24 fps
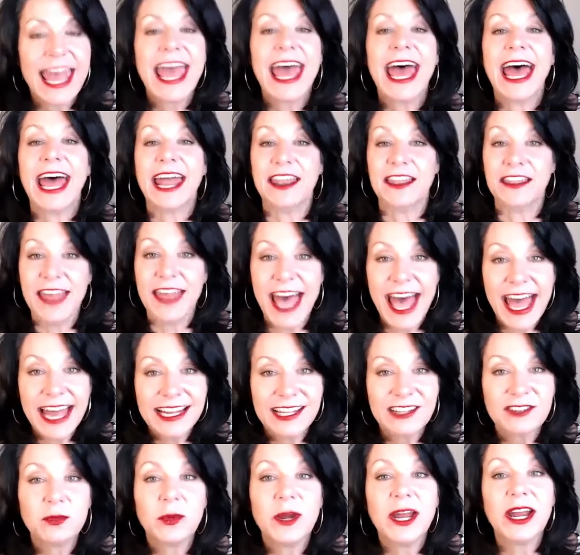And that
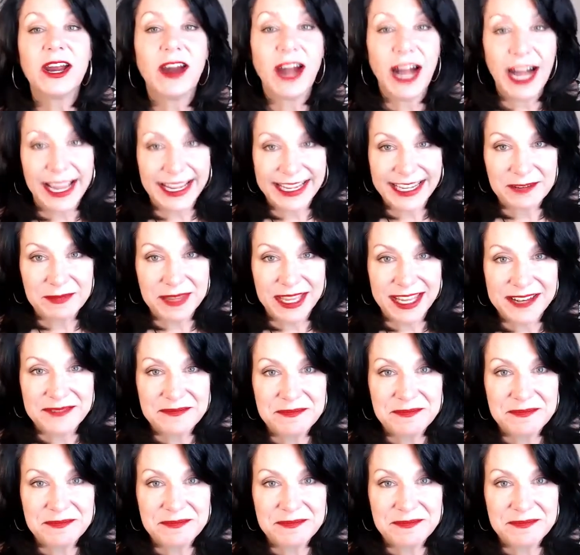is where I come in,